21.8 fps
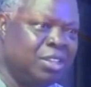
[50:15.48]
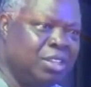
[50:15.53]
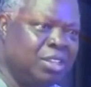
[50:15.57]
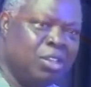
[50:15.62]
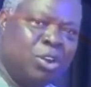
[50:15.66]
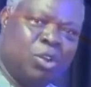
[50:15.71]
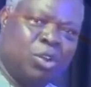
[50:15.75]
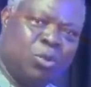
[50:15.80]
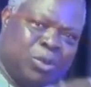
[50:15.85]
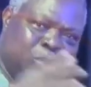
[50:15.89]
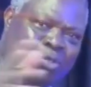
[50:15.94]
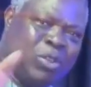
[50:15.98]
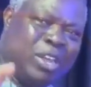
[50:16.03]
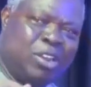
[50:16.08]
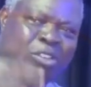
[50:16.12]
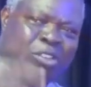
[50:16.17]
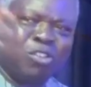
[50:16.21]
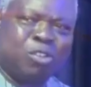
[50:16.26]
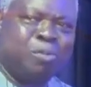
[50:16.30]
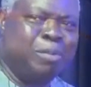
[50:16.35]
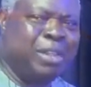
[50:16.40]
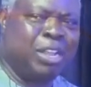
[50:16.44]
you know, we do a
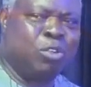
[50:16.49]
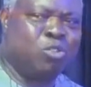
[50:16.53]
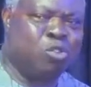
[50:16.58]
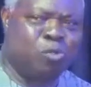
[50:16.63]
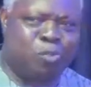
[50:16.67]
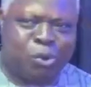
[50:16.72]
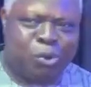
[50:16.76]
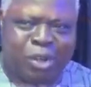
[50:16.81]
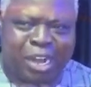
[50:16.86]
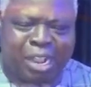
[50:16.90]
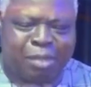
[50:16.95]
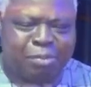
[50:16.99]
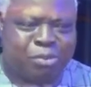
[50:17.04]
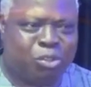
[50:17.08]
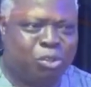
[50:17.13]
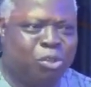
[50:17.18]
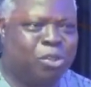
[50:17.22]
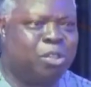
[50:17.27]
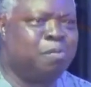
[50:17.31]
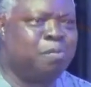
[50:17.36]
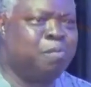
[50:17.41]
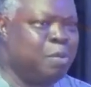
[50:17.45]
lot of miracle programs.
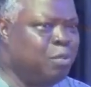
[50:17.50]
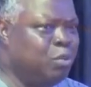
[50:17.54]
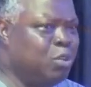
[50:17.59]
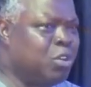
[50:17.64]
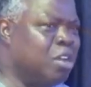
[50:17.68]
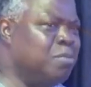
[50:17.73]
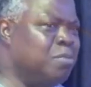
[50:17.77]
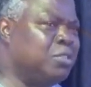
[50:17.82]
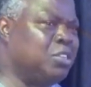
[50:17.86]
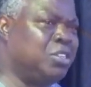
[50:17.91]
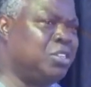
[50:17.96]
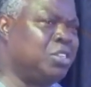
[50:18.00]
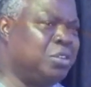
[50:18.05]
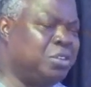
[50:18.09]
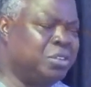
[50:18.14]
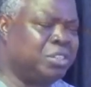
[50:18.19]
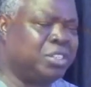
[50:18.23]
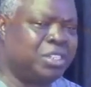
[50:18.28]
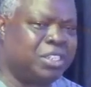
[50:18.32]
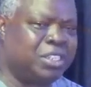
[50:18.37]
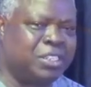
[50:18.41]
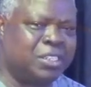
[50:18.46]
So people come to
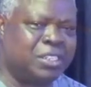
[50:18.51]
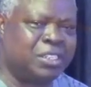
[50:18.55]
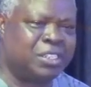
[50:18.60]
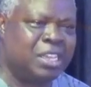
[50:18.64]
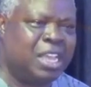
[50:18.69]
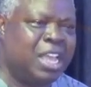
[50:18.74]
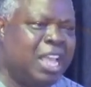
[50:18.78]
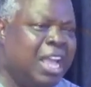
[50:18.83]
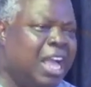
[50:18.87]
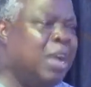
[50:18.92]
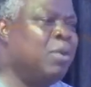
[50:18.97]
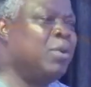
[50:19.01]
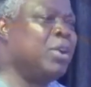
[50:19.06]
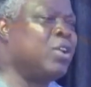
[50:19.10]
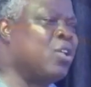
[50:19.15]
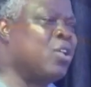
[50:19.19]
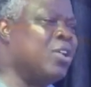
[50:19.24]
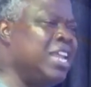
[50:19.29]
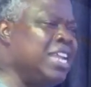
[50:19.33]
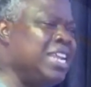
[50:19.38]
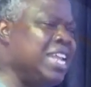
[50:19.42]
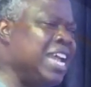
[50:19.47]
church and we
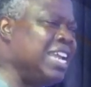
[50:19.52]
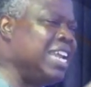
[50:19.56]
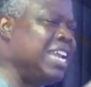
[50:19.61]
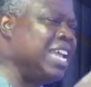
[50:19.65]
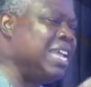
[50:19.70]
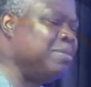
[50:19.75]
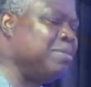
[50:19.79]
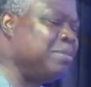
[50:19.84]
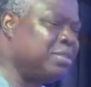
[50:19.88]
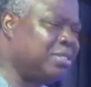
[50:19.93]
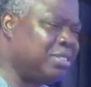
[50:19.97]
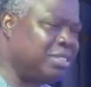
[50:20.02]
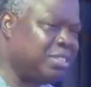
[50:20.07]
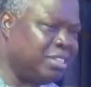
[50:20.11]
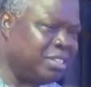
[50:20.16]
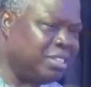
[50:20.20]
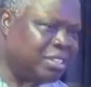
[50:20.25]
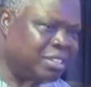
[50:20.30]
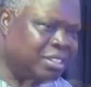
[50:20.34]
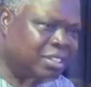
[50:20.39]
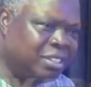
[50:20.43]
collect their names.